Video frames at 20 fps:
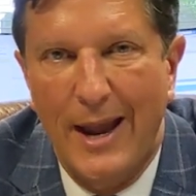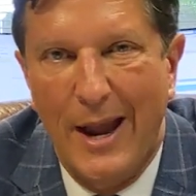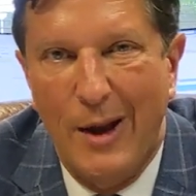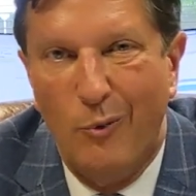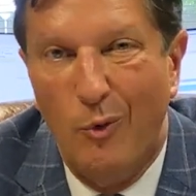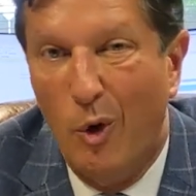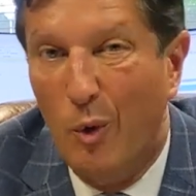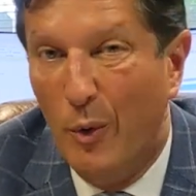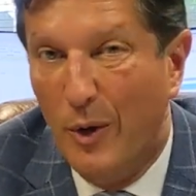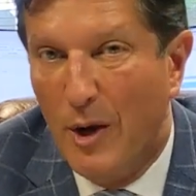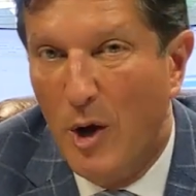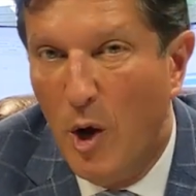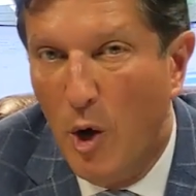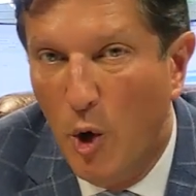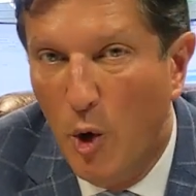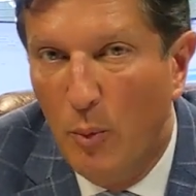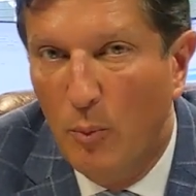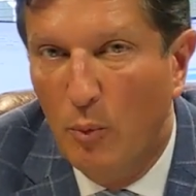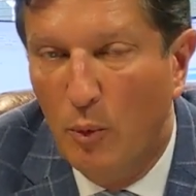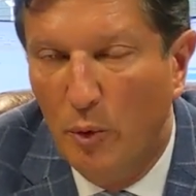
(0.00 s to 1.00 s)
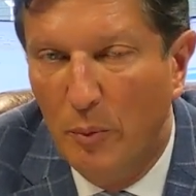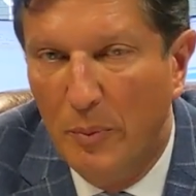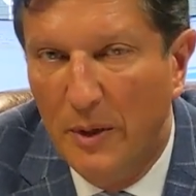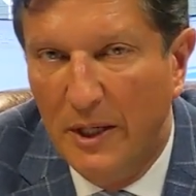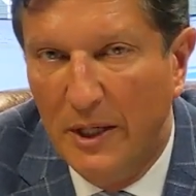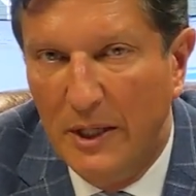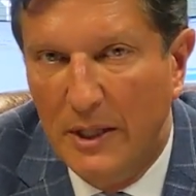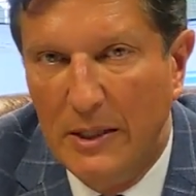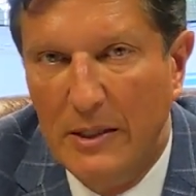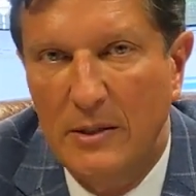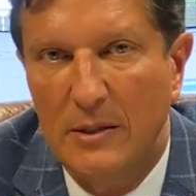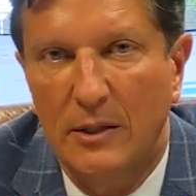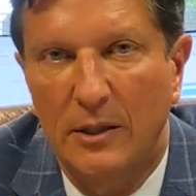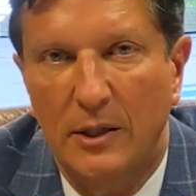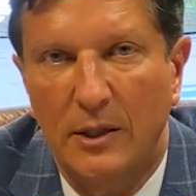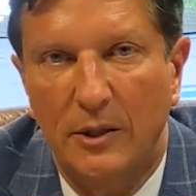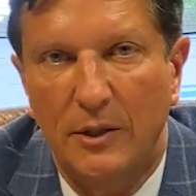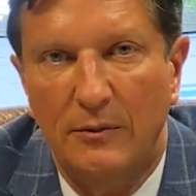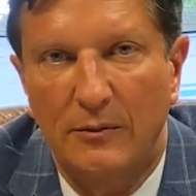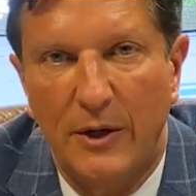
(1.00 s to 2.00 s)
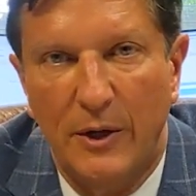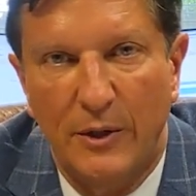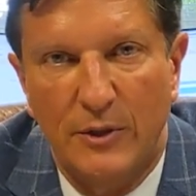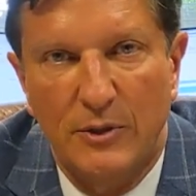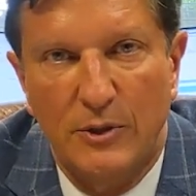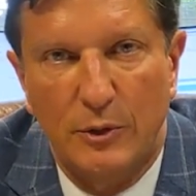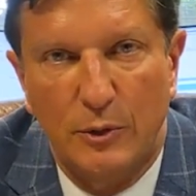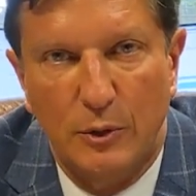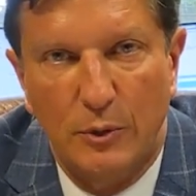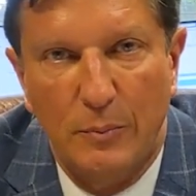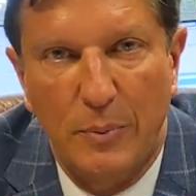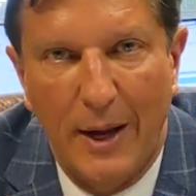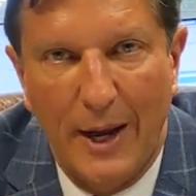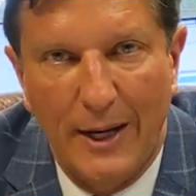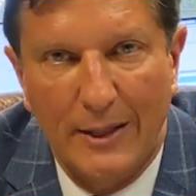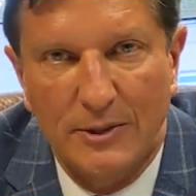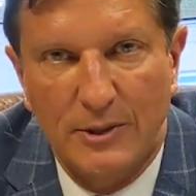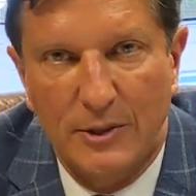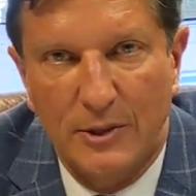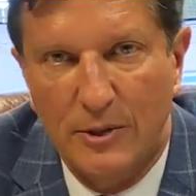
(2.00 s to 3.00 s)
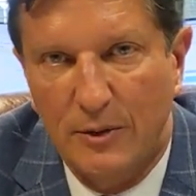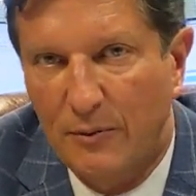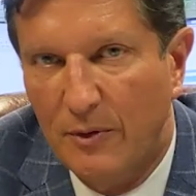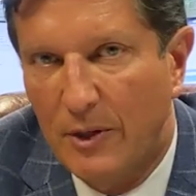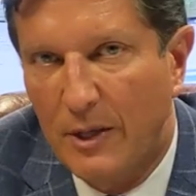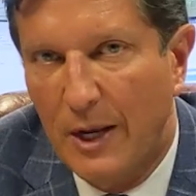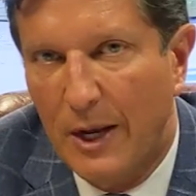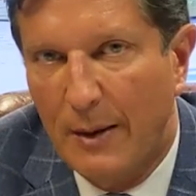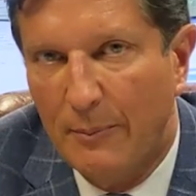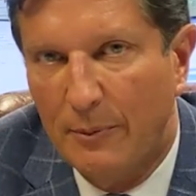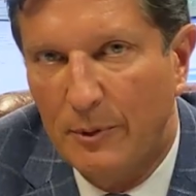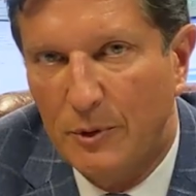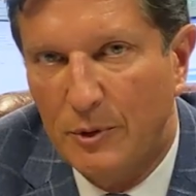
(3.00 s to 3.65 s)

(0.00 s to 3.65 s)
and what we hope will be the very soon passage of the Camp